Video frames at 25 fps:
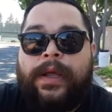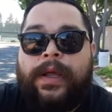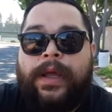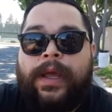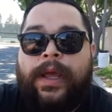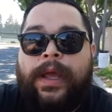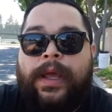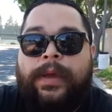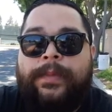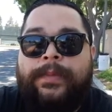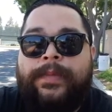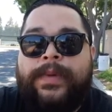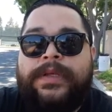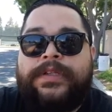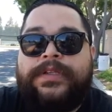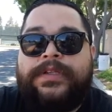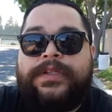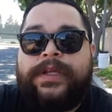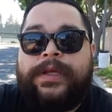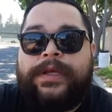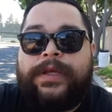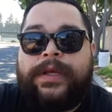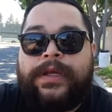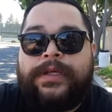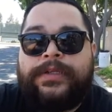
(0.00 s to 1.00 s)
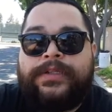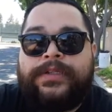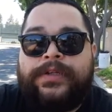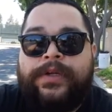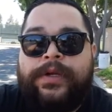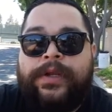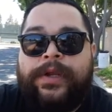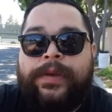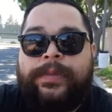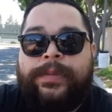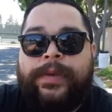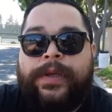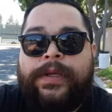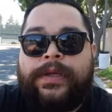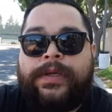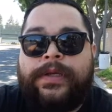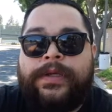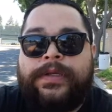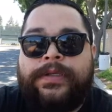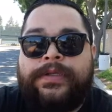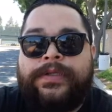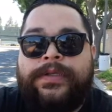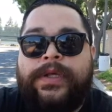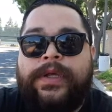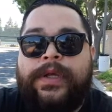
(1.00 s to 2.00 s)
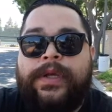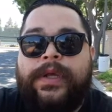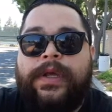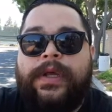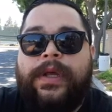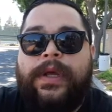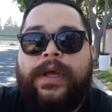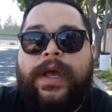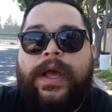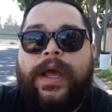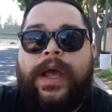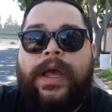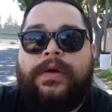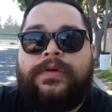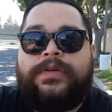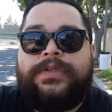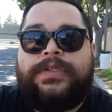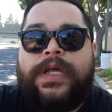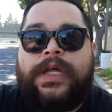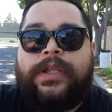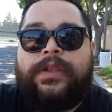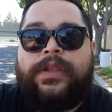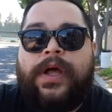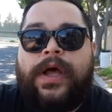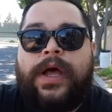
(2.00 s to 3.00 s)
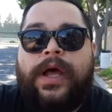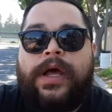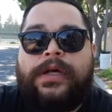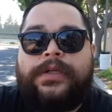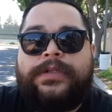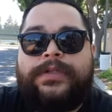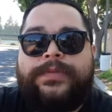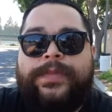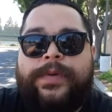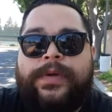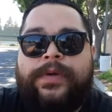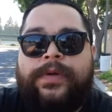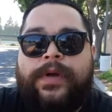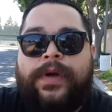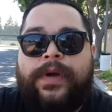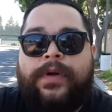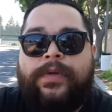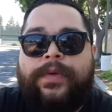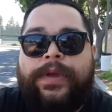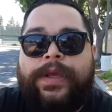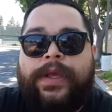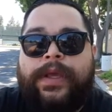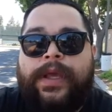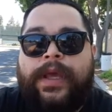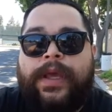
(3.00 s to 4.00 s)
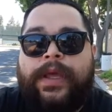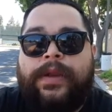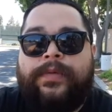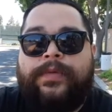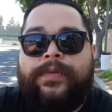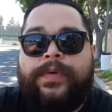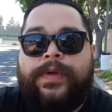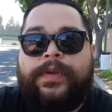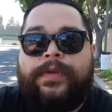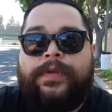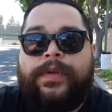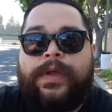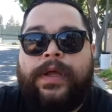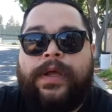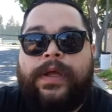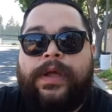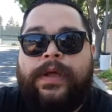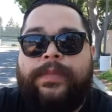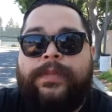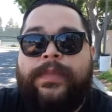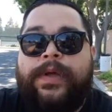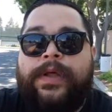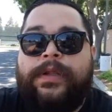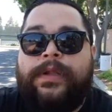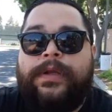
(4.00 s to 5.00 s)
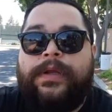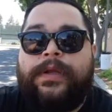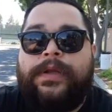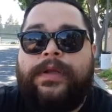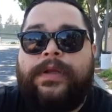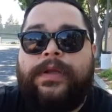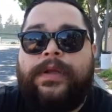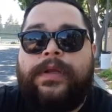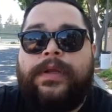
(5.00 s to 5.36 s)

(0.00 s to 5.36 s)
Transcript: I missed it yesterday because I was at the hospital all weekend with uh, mother.